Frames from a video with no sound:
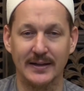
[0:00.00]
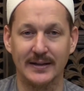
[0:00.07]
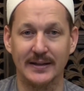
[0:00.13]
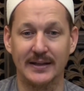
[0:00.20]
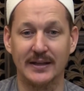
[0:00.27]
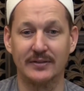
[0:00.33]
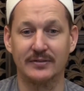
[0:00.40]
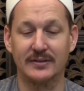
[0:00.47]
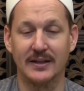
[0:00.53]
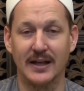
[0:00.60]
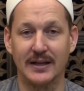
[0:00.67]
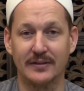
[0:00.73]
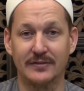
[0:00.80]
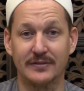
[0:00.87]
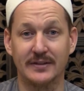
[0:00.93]
that gives
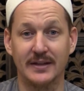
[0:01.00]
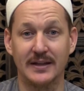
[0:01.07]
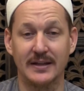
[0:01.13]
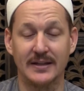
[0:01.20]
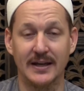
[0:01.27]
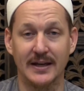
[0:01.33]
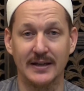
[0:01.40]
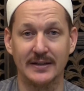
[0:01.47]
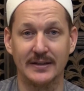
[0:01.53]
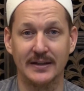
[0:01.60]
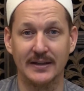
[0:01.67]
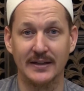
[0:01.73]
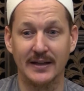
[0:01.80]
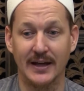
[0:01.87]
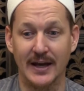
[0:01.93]
life to the dead
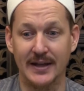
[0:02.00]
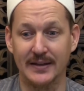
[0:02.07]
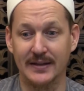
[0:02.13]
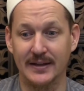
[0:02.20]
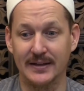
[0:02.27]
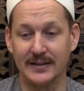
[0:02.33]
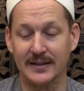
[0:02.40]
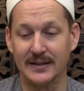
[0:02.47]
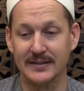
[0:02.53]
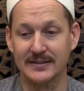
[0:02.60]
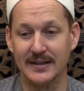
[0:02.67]
and then